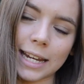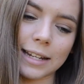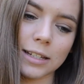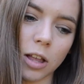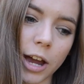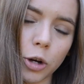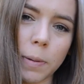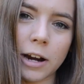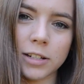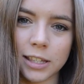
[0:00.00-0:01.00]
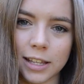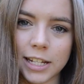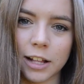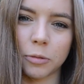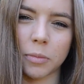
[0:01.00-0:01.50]
is lie to your parents and then
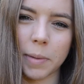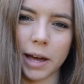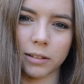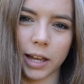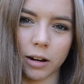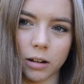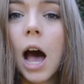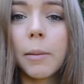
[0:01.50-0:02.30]
tell them about it later.